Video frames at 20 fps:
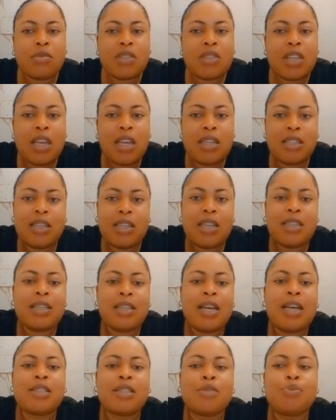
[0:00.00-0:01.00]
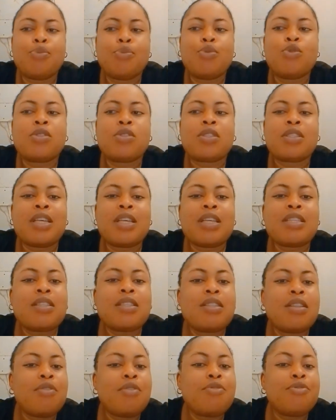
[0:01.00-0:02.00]
excels at
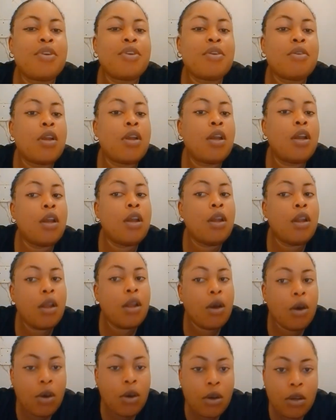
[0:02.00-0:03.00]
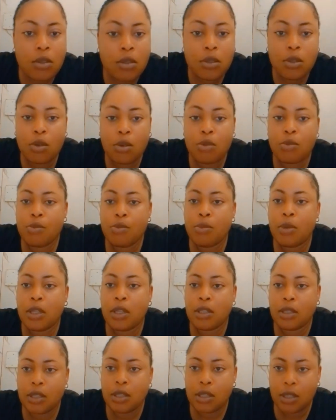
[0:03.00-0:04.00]
processing a very long document